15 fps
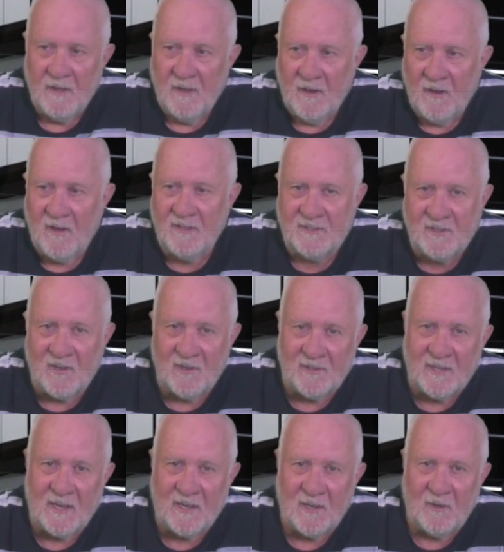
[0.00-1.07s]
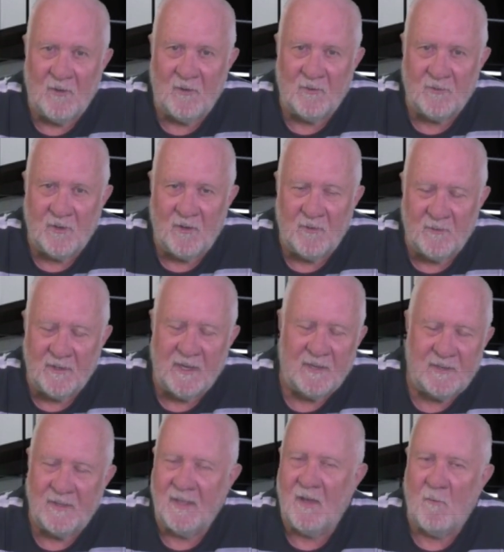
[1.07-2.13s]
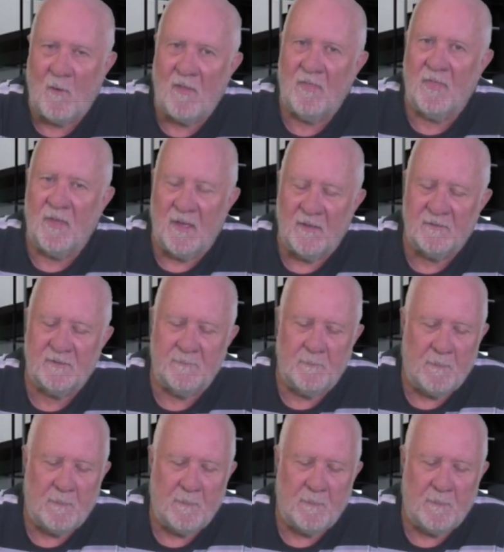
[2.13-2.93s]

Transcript: it's gonna take a long time to get to that 1,000.